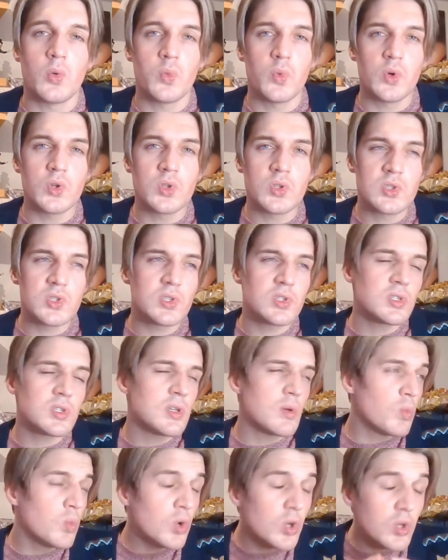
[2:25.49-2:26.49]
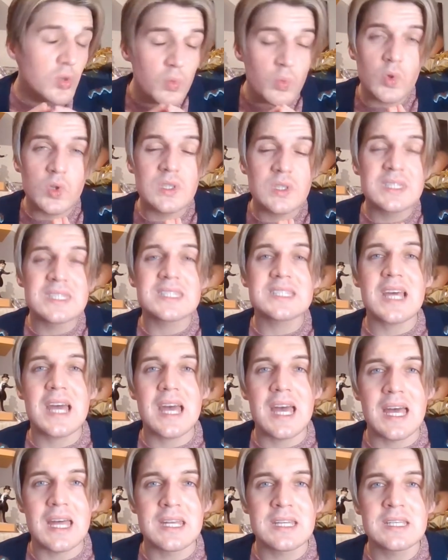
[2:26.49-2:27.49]
would would would
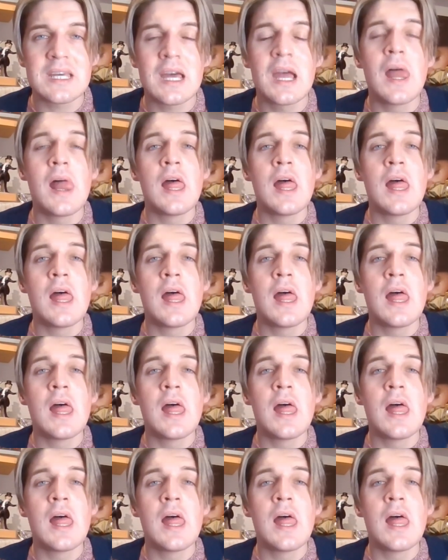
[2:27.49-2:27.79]
stand